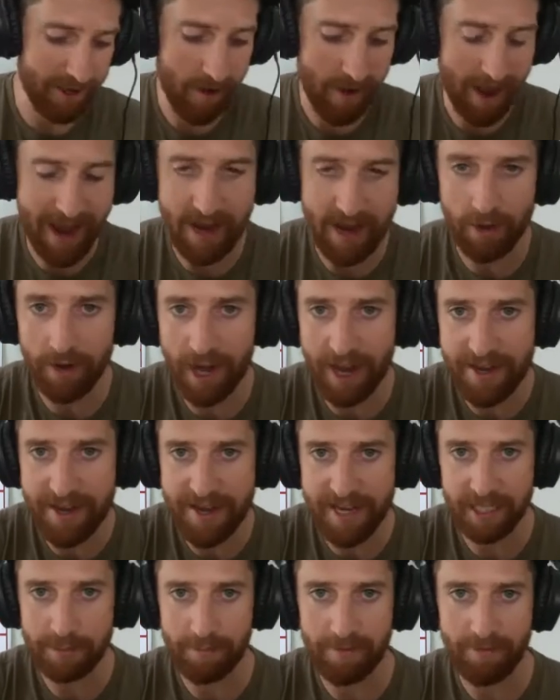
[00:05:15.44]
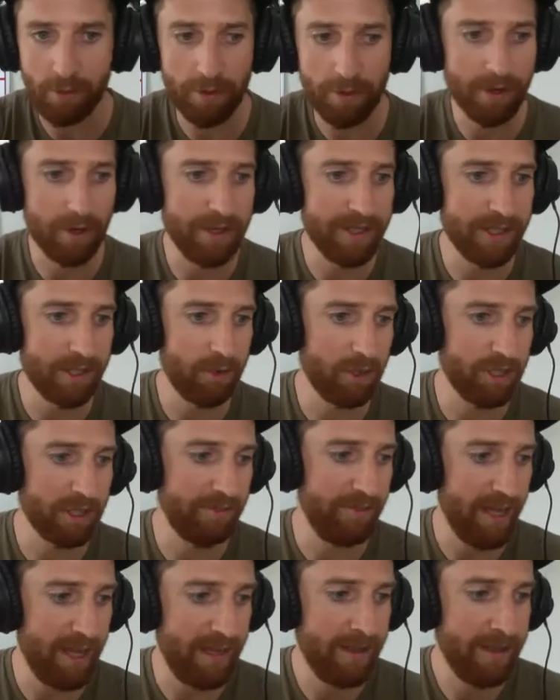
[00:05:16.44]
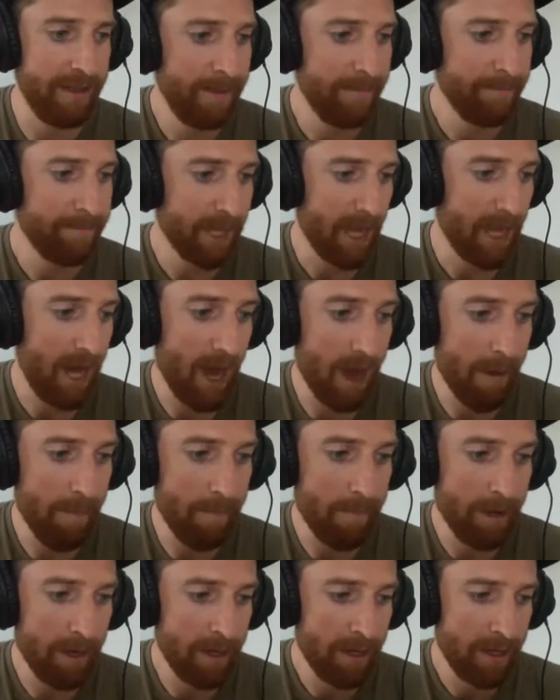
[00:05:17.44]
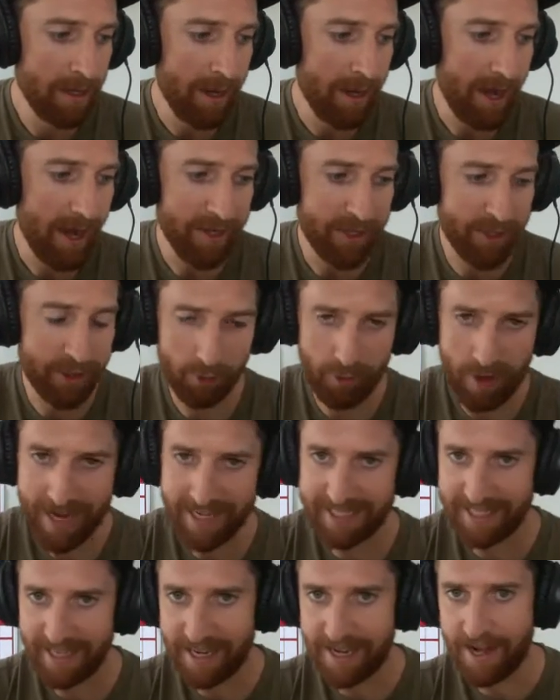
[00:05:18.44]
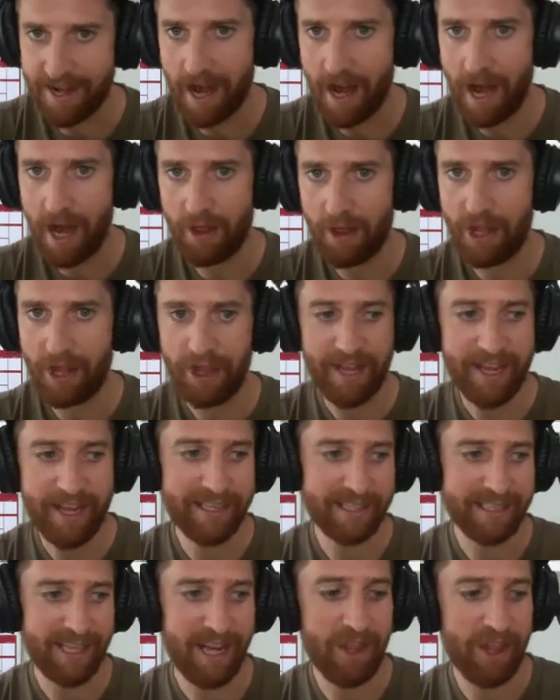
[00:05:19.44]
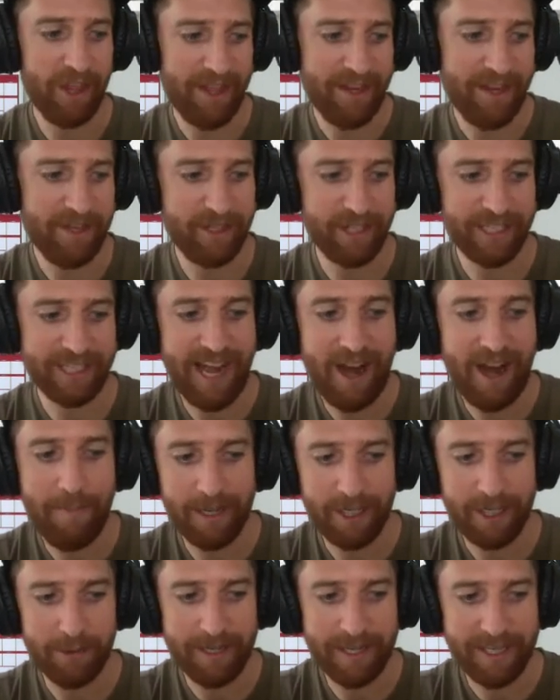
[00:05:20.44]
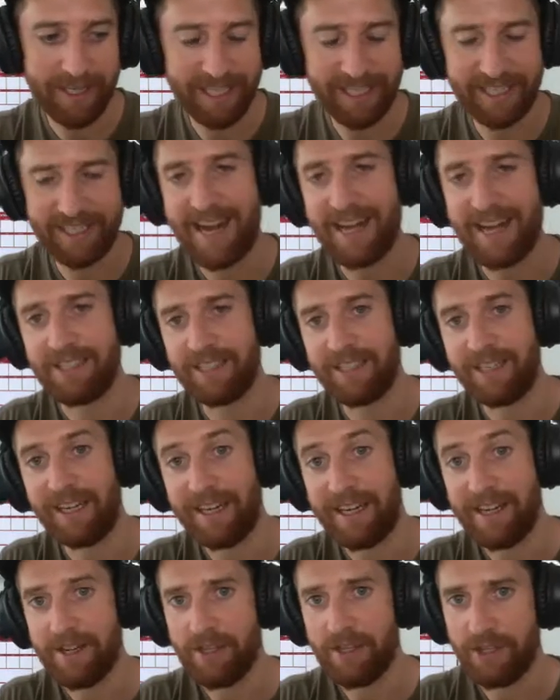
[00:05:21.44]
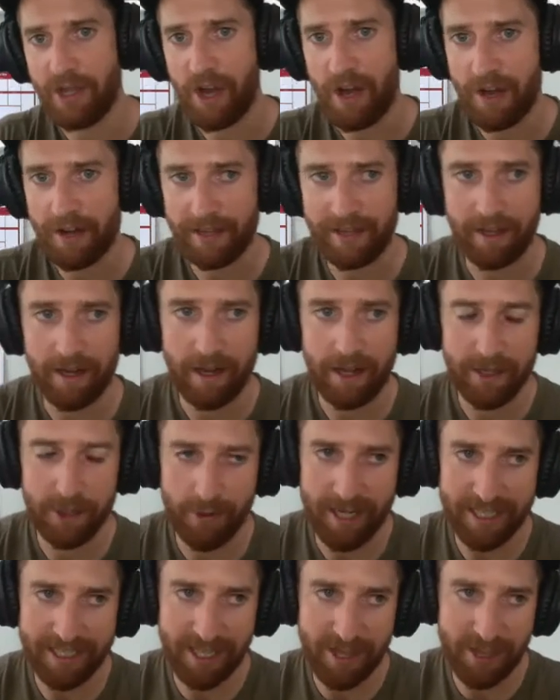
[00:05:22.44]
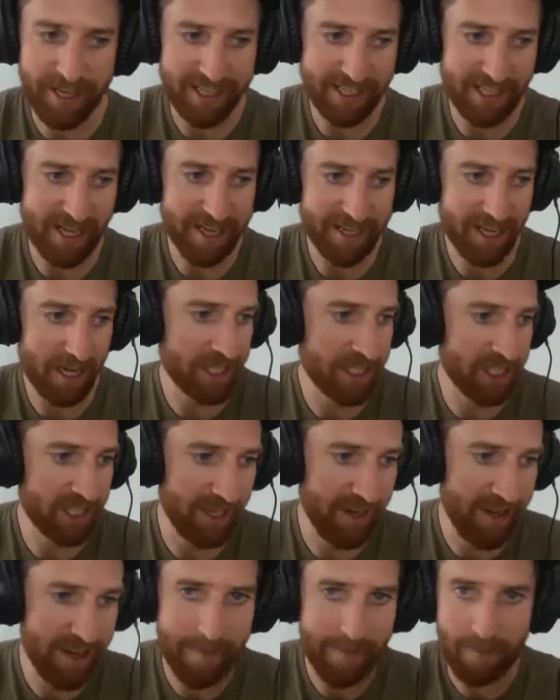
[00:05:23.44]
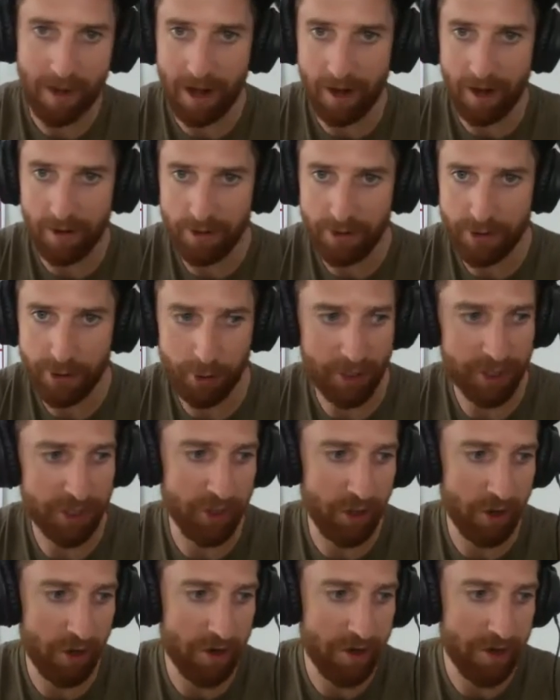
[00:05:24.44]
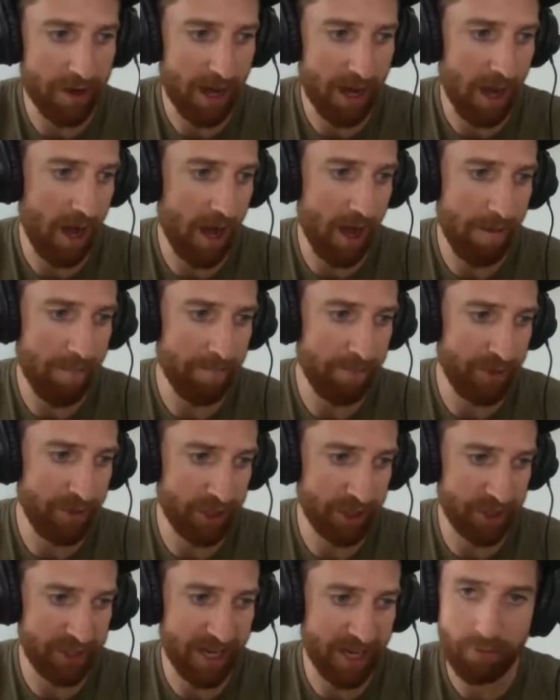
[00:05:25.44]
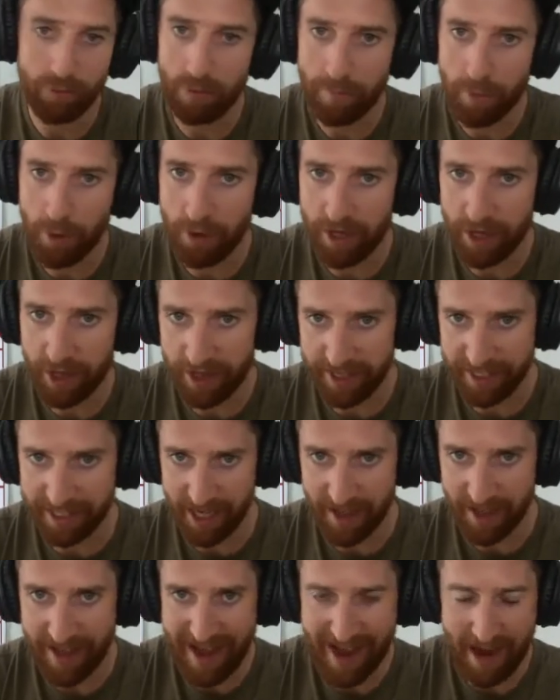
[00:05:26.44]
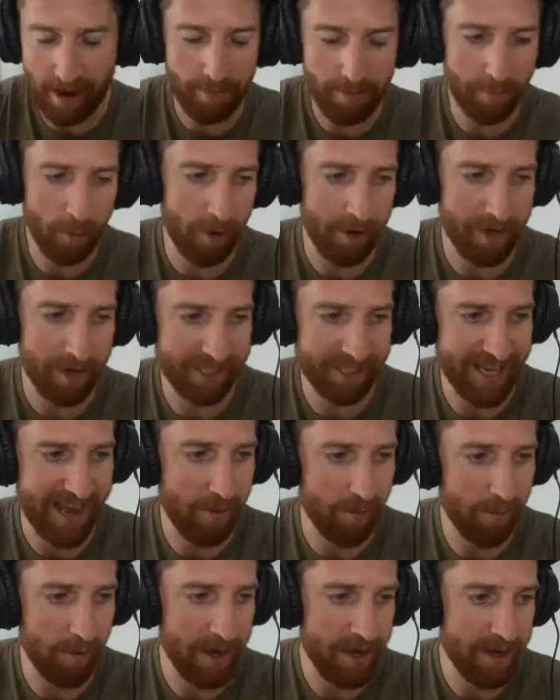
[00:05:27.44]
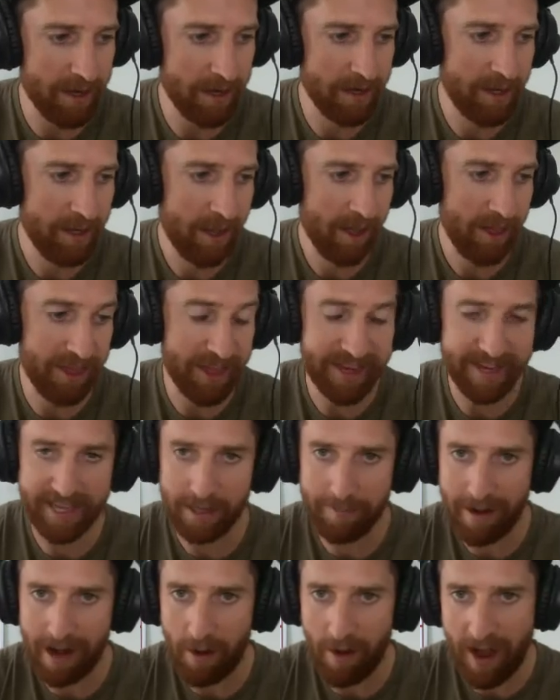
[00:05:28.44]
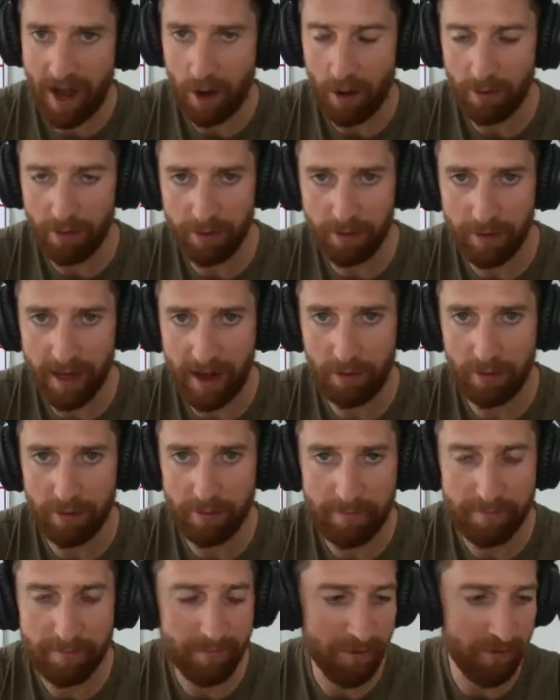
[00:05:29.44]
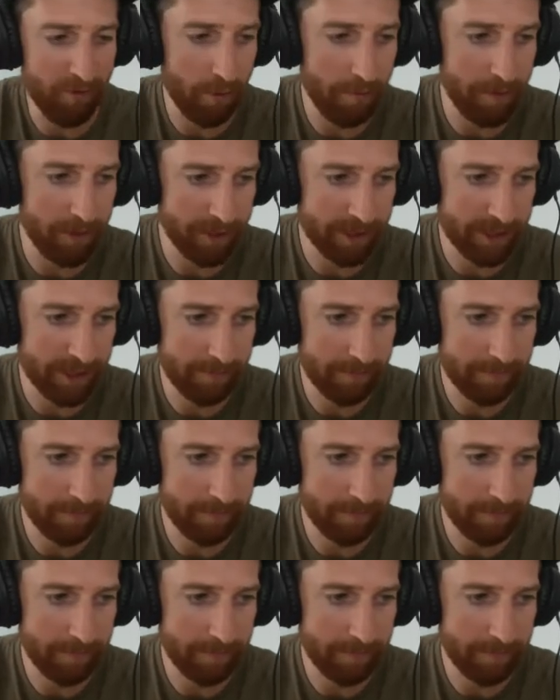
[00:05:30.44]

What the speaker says: 8 or 9 years before we got into CrossFit, addressing other things other than just how much we can snatch and clean and jerk, addressing things like our sleep, our nutrition, just general mood and things like that. How important is that when thinking about health and performance?